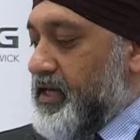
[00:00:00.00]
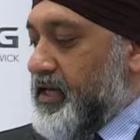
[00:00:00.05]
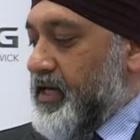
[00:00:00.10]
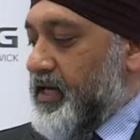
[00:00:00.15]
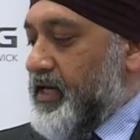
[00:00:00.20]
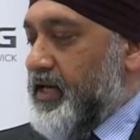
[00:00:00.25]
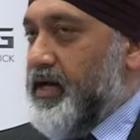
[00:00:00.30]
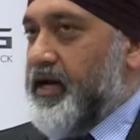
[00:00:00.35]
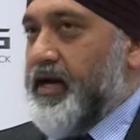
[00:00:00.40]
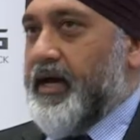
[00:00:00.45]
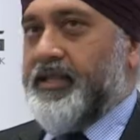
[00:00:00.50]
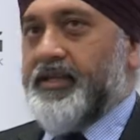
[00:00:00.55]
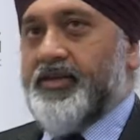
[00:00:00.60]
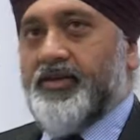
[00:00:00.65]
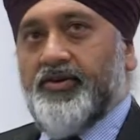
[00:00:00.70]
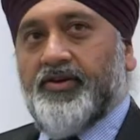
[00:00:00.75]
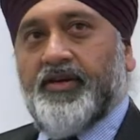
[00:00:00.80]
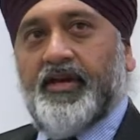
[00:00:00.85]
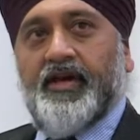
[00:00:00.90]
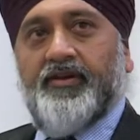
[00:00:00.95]
And
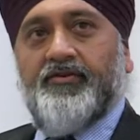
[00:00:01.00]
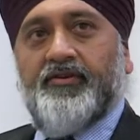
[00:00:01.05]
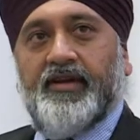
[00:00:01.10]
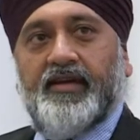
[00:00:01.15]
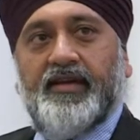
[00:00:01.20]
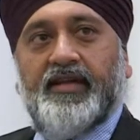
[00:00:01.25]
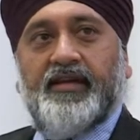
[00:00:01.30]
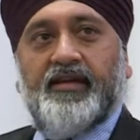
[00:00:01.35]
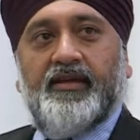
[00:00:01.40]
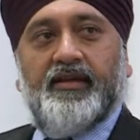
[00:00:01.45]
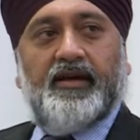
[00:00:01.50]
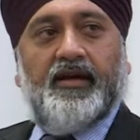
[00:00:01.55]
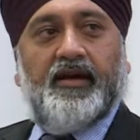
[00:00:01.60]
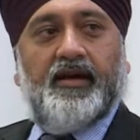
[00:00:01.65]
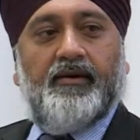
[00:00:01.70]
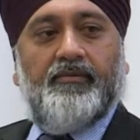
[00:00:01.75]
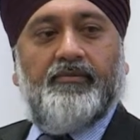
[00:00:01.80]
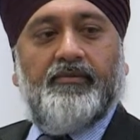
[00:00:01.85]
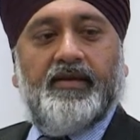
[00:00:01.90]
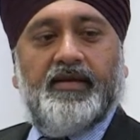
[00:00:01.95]
the UK really
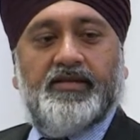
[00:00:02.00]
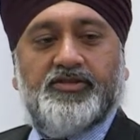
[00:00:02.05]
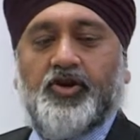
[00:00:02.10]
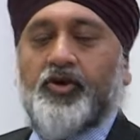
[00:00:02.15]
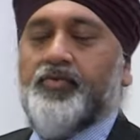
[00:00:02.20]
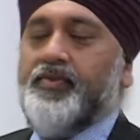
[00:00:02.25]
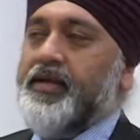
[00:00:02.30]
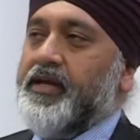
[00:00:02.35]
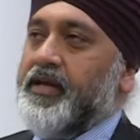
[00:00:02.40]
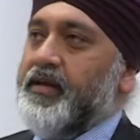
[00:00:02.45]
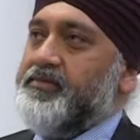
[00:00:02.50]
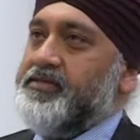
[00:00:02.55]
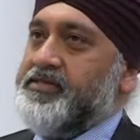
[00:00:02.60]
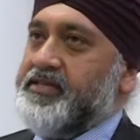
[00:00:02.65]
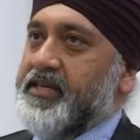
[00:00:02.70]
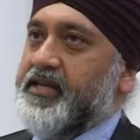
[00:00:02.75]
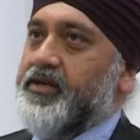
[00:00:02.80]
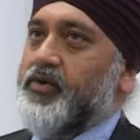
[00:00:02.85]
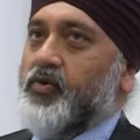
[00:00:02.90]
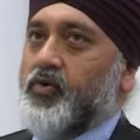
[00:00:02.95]
is opening up to
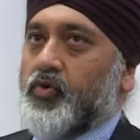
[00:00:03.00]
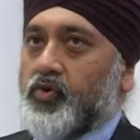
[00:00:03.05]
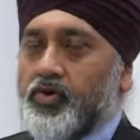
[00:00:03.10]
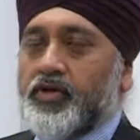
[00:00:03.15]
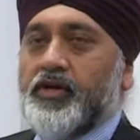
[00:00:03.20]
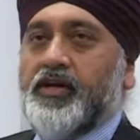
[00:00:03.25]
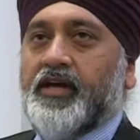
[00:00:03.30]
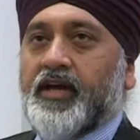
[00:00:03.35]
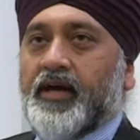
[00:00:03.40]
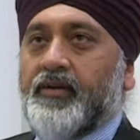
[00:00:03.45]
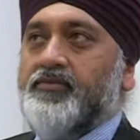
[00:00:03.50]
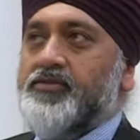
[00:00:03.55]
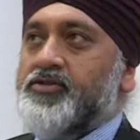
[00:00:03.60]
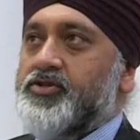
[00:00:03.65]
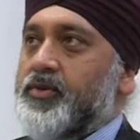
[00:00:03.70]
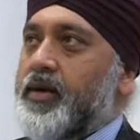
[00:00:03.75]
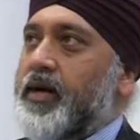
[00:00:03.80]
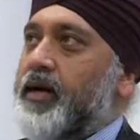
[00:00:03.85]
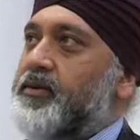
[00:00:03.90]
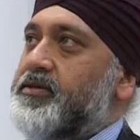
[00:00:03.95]
say, you can come
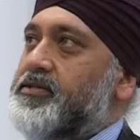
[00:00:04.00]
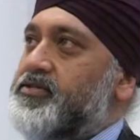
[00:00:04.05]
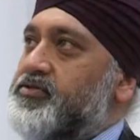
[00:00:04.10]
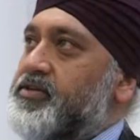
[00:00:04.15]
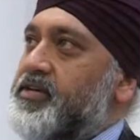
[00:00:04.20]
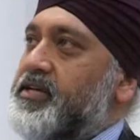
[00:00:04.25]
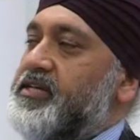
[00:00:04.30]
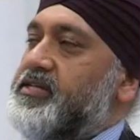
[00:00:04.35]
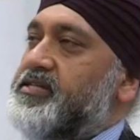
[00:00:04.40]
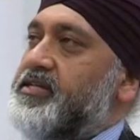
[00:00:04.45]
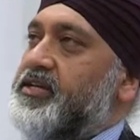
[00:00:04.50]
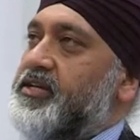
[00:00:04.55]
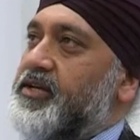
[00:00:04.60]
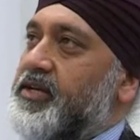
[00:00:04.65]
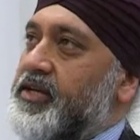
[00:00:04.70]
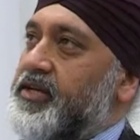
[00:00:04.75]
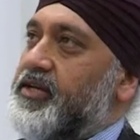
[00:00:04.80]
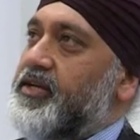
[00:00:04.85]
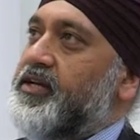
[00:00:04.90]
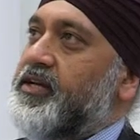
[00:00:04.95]
to our streets and
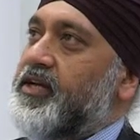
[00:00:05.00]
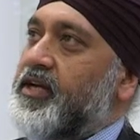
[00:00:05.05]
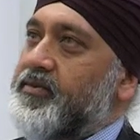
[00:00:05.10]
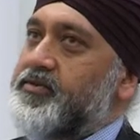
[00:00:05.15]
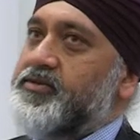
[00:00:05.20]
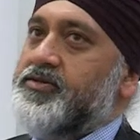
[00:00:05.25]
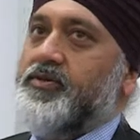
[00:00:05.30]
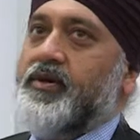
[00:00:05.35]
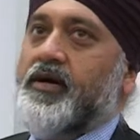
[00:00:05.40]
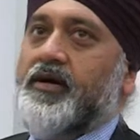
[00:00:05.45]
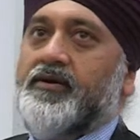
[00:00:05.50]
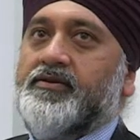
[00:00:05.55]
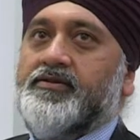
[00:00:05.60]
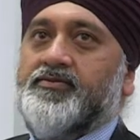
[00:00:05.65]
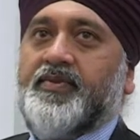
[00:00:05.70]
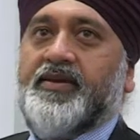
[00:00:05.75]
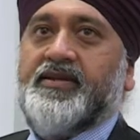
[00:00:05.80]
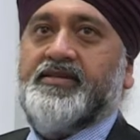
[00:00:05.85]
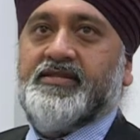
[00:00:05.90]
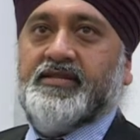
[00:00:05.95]
you can come to our
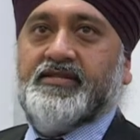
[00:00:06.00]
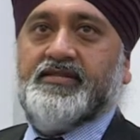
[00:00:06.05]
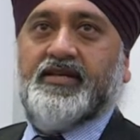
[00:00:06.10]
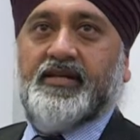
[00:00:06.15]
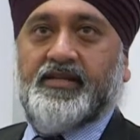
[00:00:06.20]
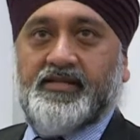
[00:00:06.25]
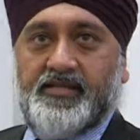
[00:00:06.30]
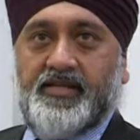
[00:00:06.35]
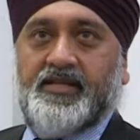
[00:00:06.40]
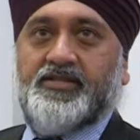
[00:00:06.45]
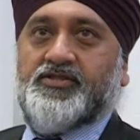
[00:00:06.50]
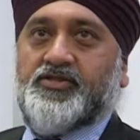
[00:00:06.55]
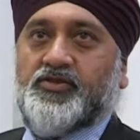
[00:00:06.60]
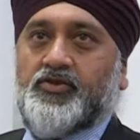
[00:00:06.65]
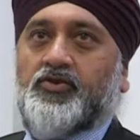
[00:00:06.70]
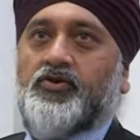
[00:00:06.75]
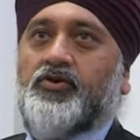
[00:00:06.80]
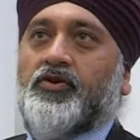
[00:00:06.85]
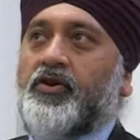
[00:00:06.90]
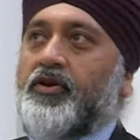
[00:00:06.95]
spaces and test
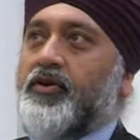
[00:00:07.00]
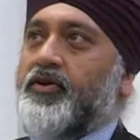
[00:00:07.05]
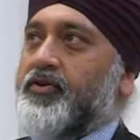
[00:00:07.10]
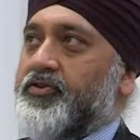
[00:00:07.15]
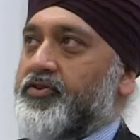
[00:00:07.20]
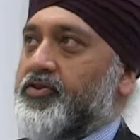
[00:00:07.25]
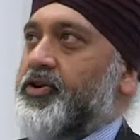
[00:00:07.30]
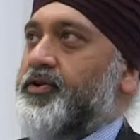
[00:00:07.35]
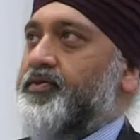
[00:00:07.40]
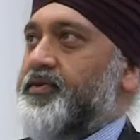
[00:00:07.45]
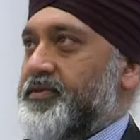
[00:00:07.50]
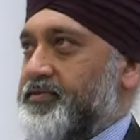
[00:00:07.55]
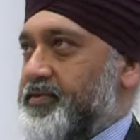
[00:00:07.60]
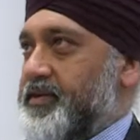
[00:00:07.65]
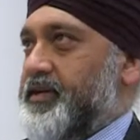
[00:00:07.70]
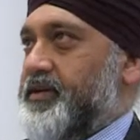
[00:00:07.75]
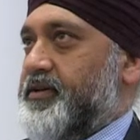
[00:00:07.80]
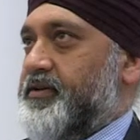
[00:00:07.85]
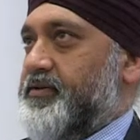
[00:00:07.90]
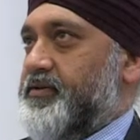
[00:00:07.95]
your autonomous
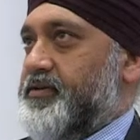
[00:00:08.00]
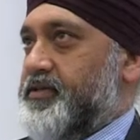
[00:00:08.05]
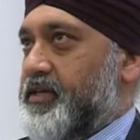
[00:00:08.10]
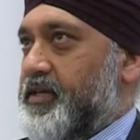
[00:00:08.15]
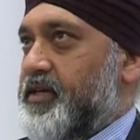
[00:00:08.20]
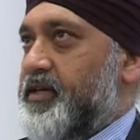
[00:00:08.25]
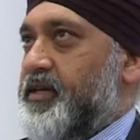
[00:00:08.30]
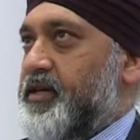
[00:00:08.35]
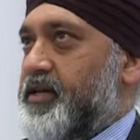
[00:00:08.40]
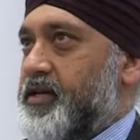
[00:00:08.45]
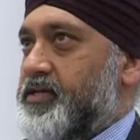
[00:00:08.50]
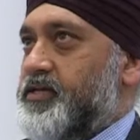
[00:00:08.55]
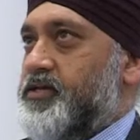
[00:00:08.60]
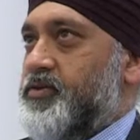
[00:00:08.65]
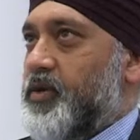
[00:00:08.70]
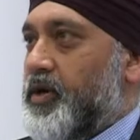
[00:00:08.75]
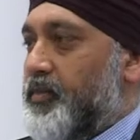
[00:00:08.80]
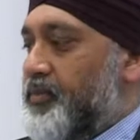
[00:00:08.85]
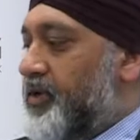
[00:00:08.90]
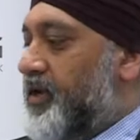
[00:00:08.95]
vehicles. So
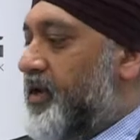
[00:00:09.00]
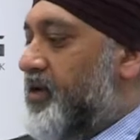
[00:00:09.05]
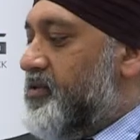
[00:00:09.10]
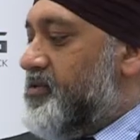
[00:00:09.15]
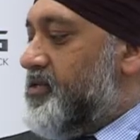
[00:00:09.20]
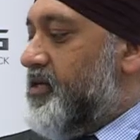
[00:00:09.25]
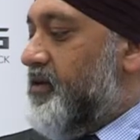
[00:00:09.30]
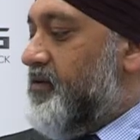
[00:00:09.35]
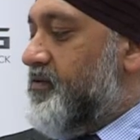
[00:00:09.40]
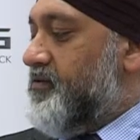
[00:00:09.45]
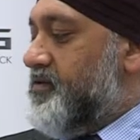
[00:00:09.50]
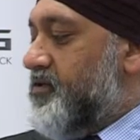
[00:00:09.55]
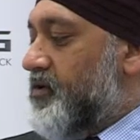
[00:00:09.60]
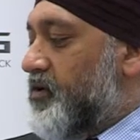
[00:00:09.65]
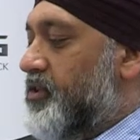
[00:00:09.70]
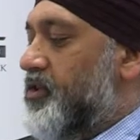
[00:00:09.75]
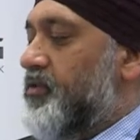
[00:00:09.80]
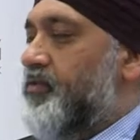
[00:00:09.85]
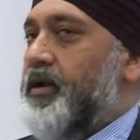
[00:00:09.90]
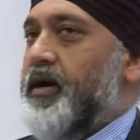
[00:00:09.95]
we are putting ourselves
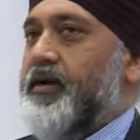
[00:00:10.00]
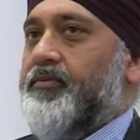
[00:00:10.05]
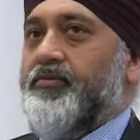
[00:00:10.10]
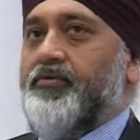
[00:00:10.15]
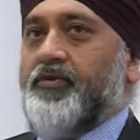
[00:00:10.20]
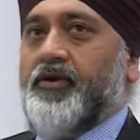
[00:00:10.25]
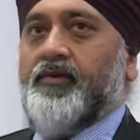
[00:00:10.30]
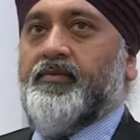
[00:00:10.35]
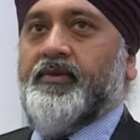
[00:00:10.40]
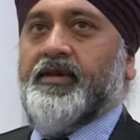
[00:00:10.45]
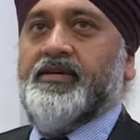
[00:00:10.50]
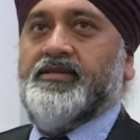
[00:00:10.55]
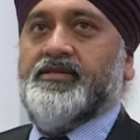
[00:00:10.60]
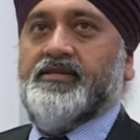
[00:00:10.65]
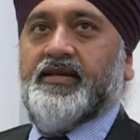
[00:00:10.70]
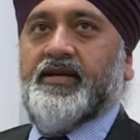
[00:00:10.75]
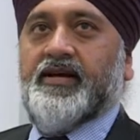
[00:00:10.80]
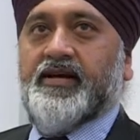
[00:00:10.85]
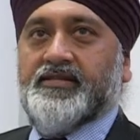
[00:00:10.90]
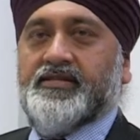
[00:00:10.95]
on the map firmly as
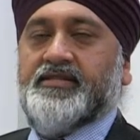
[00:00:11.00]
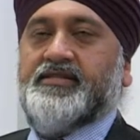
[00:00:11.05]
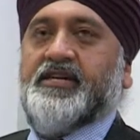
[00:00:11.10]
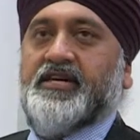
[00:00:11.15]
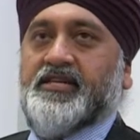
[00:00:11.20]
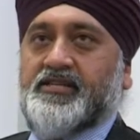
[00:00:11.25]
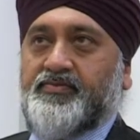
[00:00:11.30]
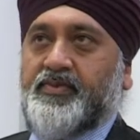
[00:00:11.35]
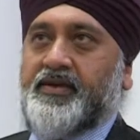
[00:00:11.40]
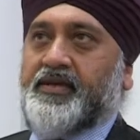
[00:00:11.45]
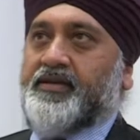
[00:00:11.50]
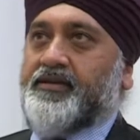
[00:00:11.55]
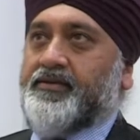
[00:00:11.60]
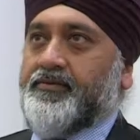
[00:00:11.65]
a test bed.